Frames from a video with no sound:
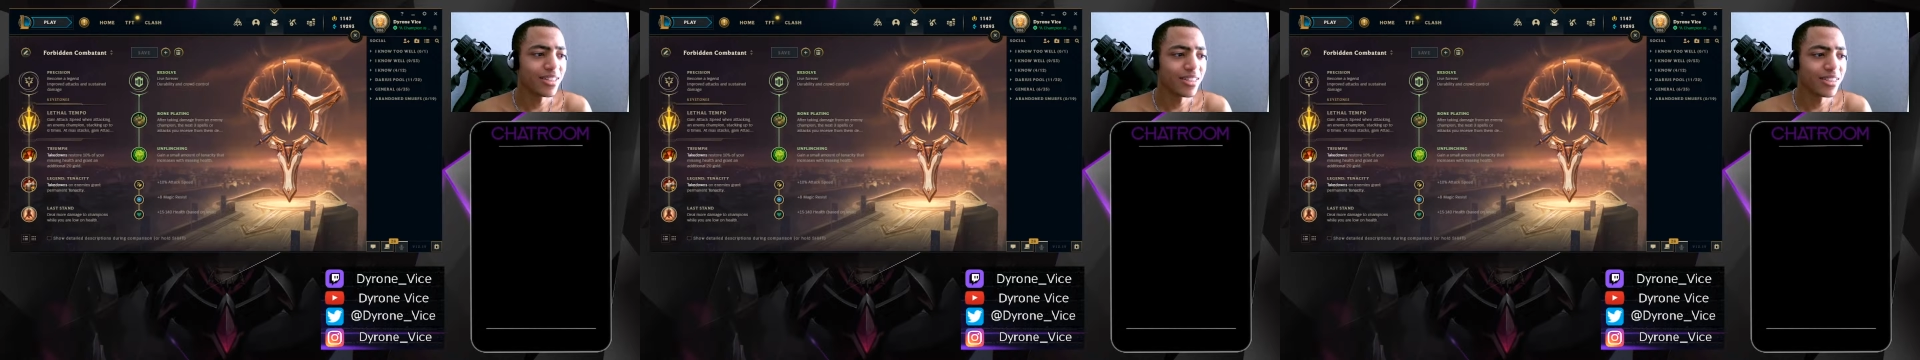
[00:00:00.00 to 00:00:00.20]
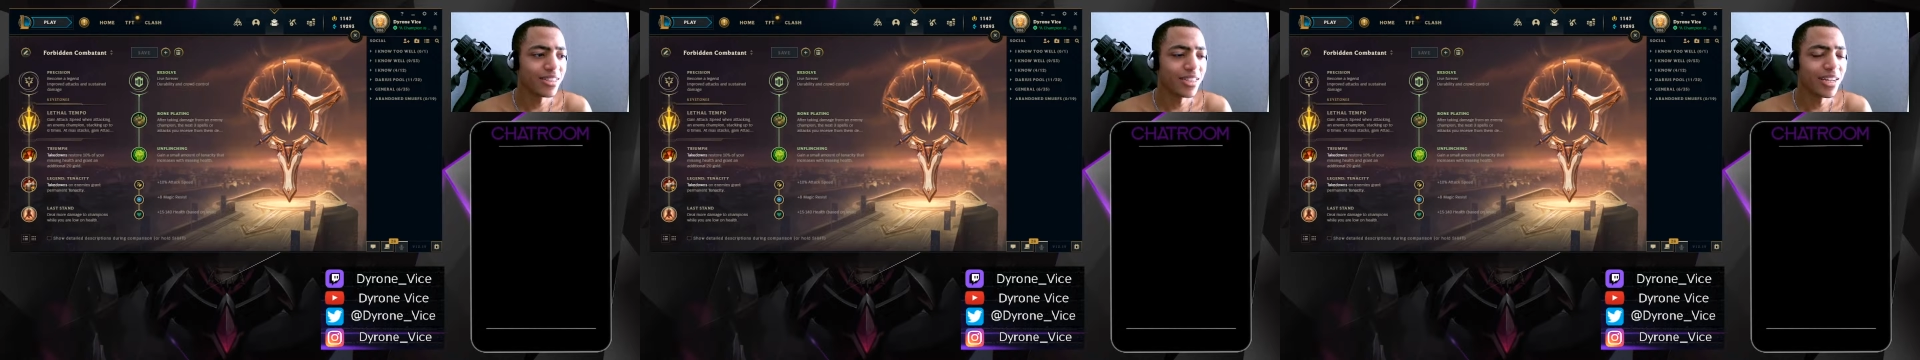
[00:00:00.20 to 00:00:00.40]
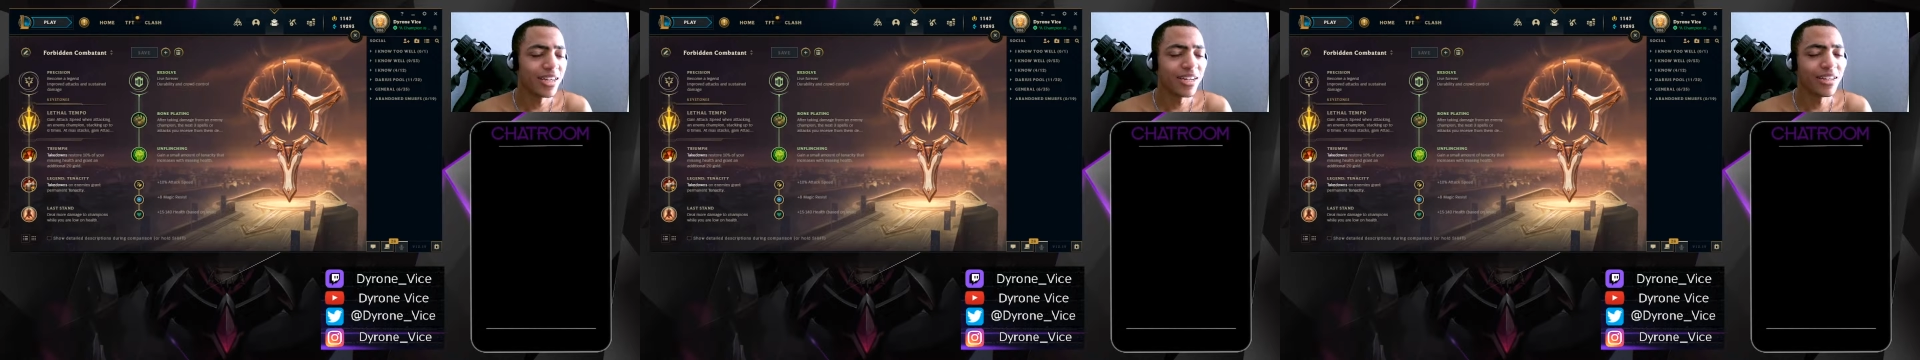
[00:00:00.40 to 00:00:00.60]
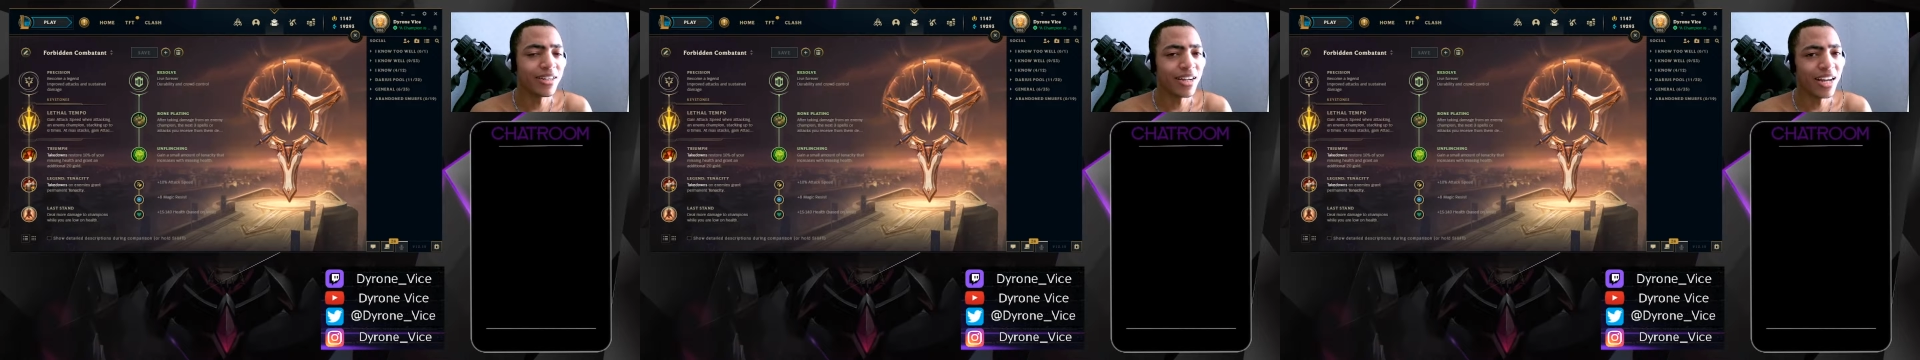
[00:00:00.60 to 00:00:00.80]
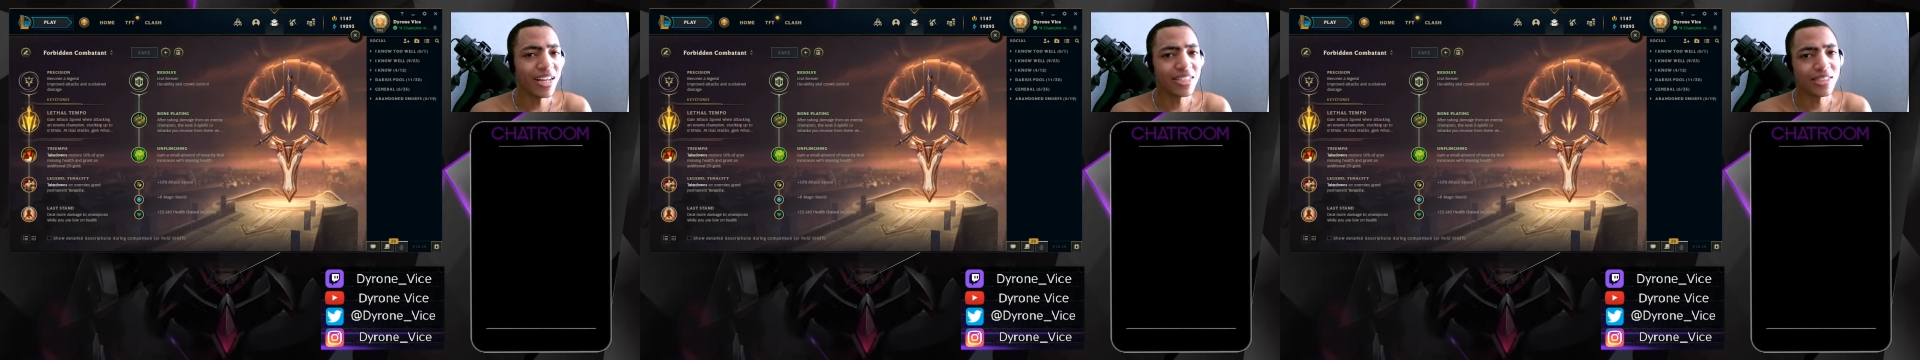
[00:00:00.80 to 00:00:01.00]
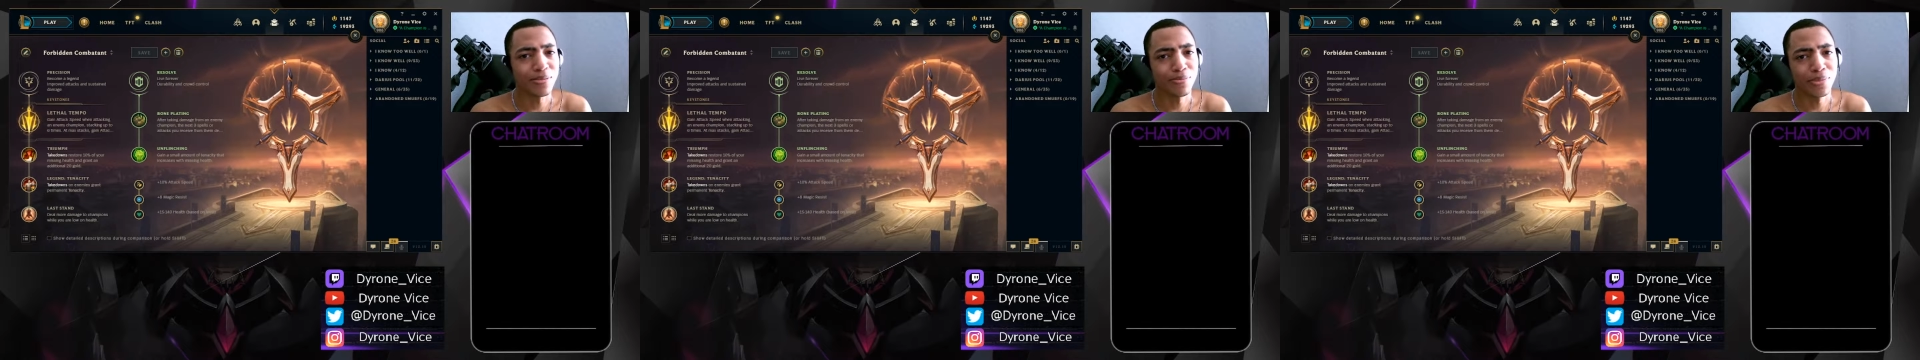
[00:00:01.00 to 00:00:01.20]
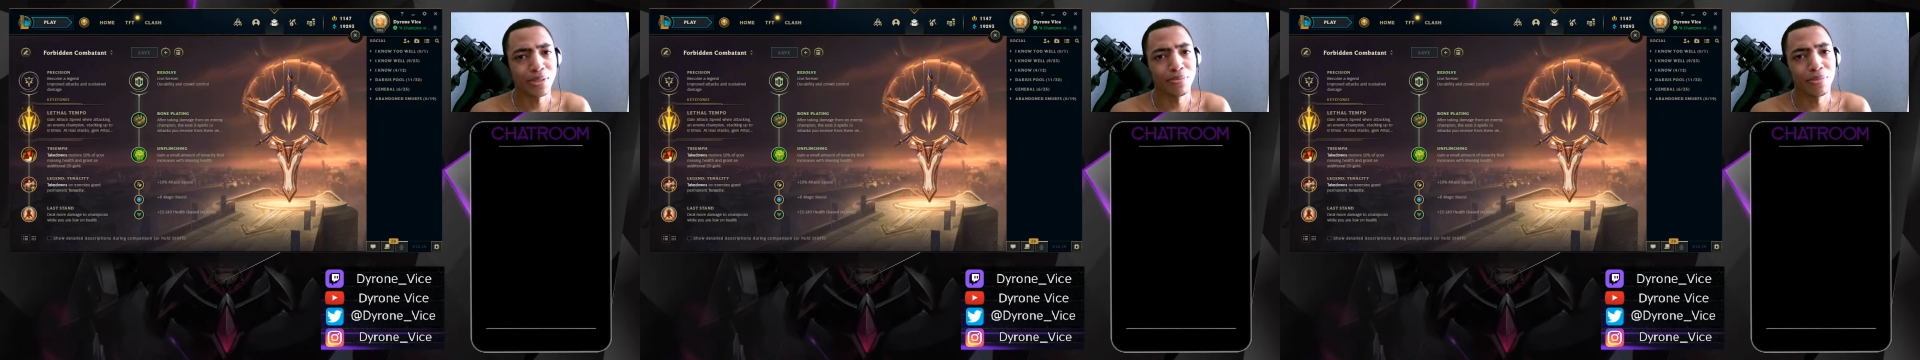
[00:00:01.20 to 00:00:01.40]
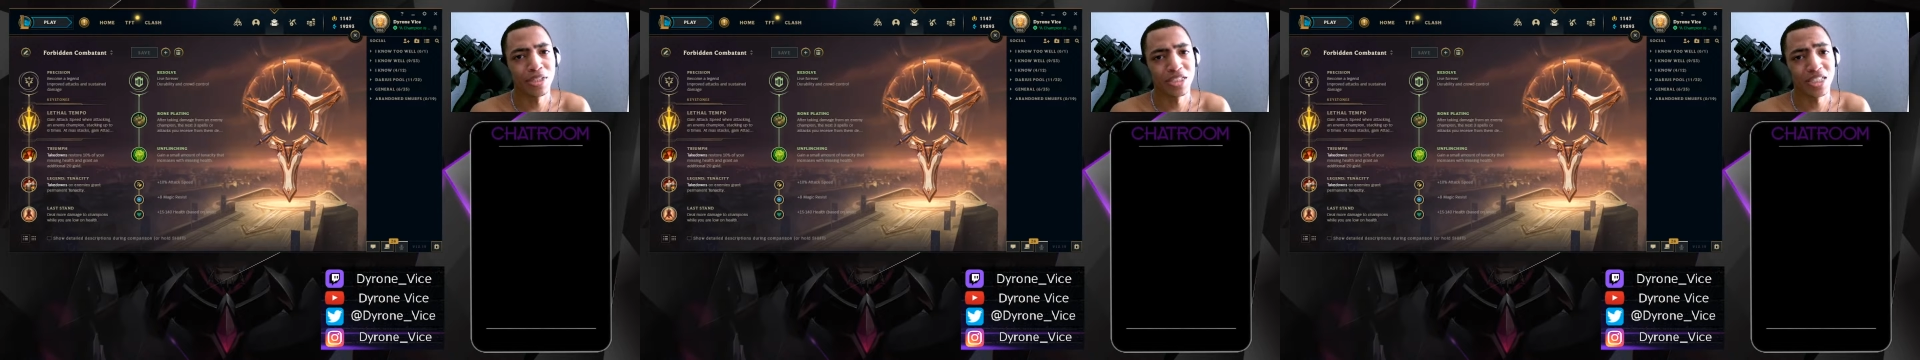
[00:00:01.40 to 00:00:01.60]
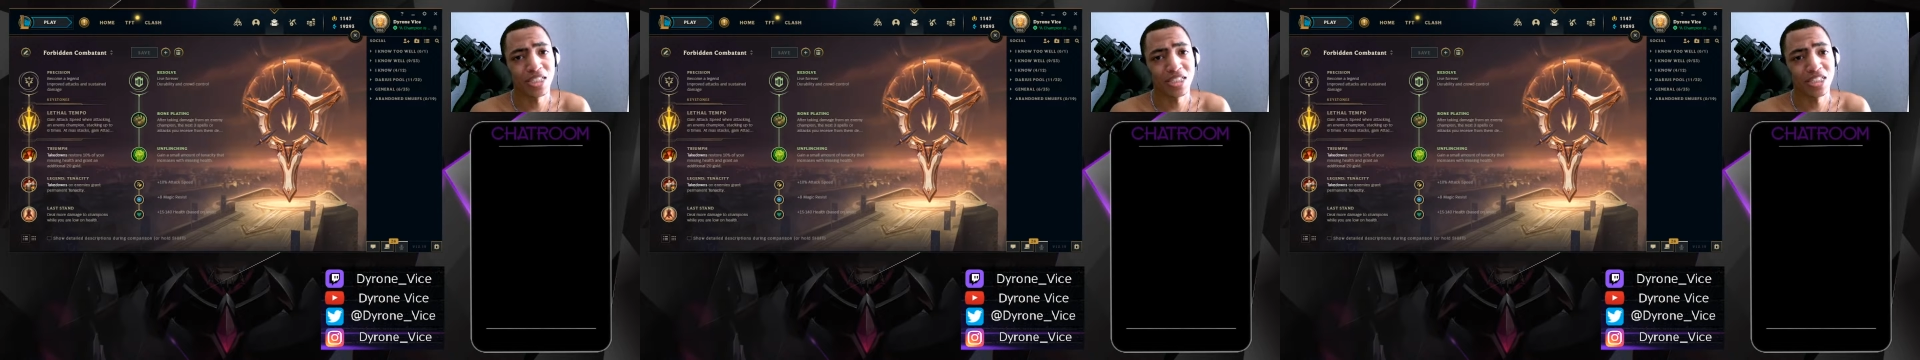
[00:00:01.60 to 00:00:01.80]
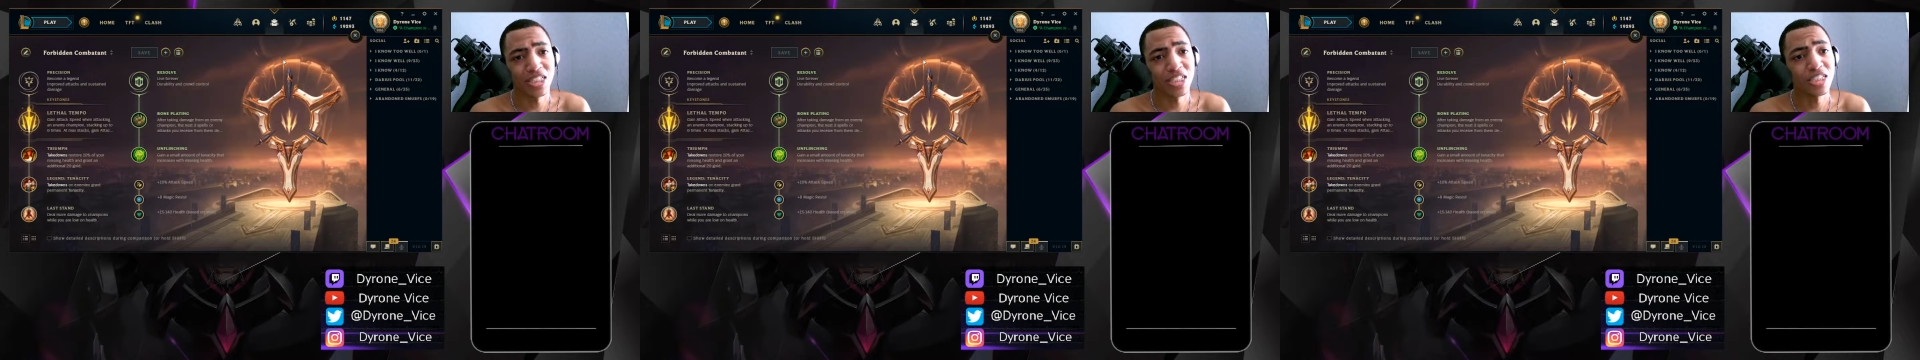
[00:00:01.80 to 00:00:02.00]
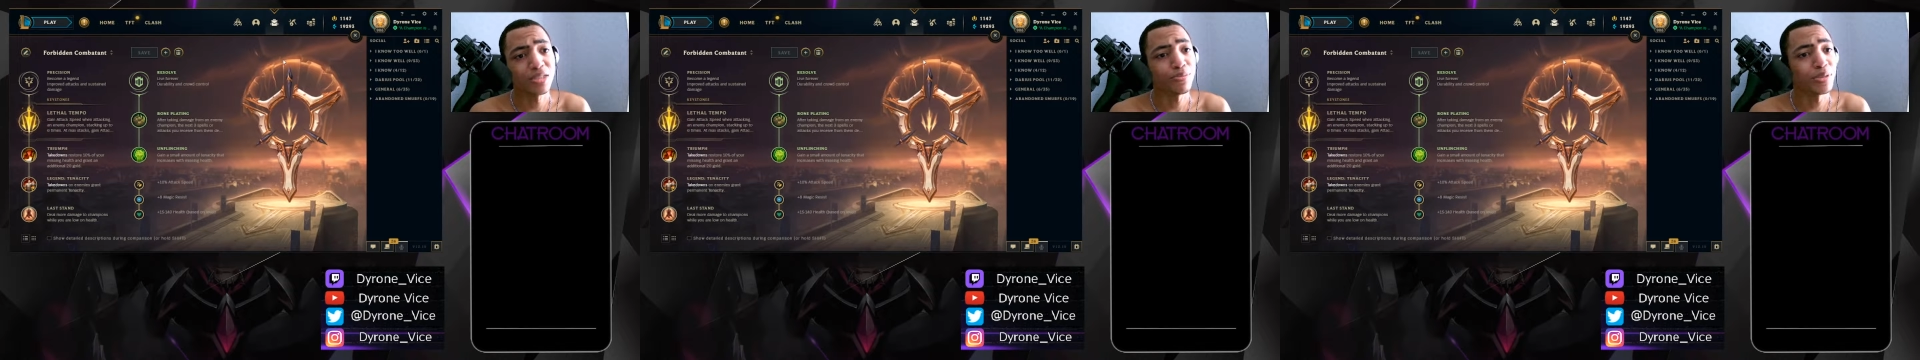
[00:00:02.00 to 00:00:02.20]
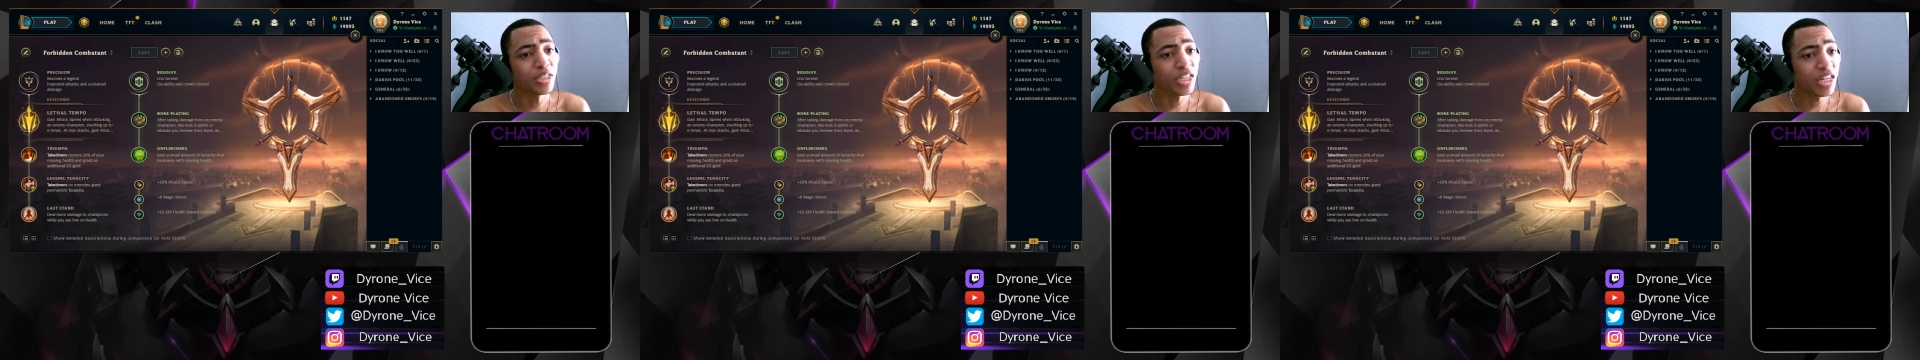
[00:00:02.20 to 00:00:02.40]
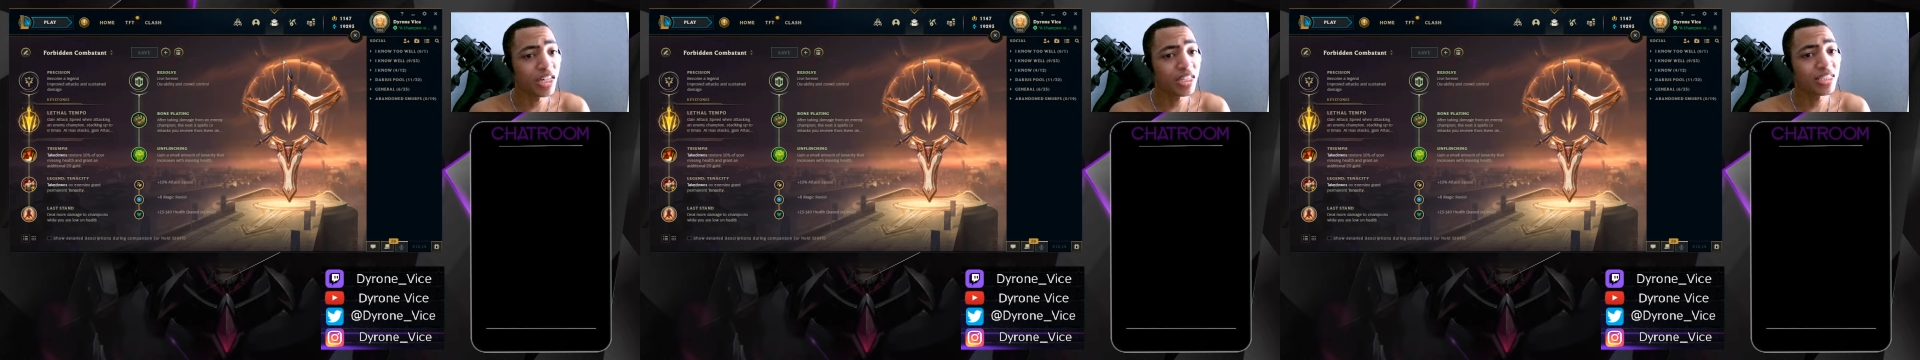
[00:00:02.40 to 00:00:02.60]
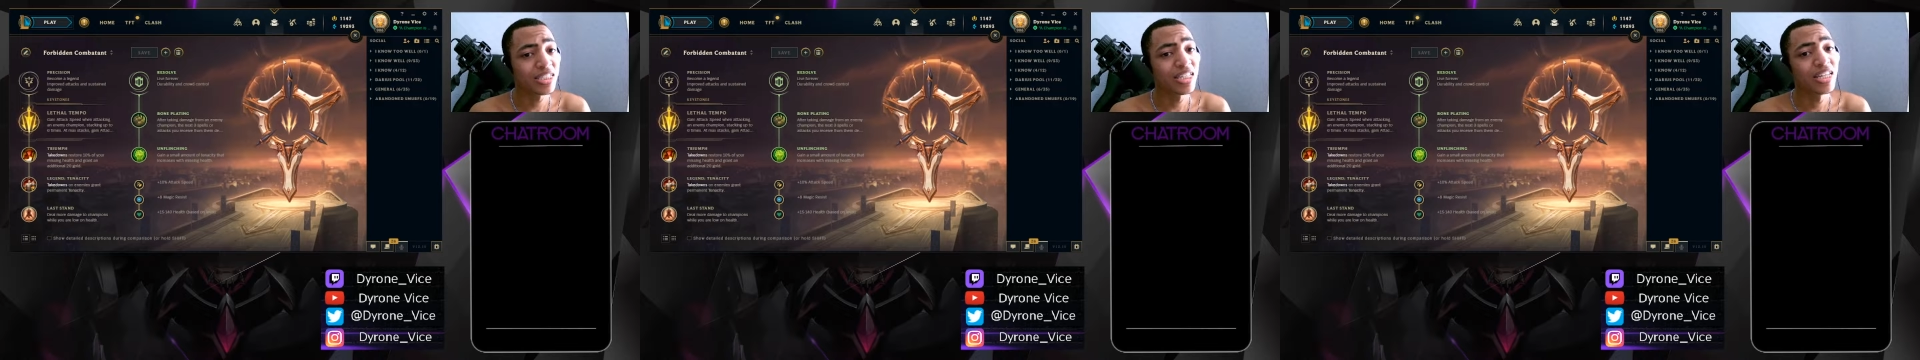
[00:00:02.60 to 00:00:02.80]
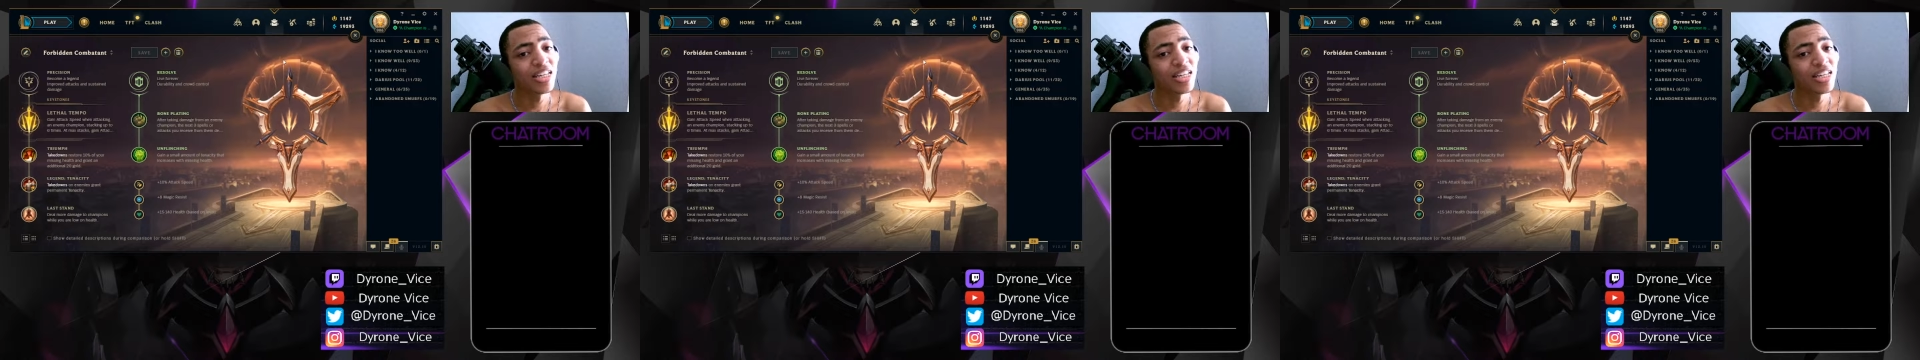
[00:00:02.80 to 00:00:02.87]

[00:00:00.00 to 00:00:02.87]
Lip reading: there hasn't been much has changed because